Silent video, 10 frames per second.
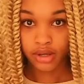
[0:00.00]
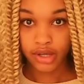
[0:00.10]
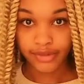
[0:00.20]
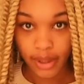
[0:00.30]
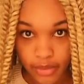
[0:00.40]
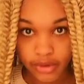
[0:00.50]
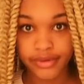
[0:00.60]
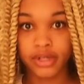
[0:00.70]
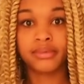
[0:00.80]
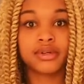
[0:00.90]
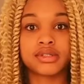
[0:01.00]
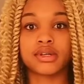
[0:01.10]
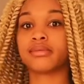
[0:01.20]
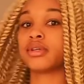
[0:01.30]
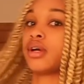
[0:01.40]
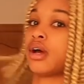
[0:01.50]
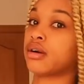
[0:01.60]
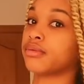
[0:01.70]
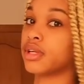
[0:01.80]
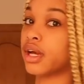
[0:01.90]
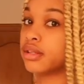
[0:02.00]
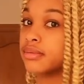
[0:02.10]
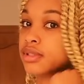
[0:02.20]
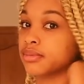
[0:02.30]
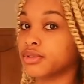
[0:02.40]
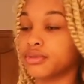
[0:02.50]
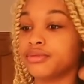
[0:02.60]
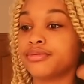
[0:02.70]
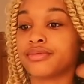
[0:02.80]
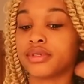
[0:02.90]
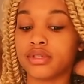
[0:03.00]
if I move up or something, I don't really like them to move.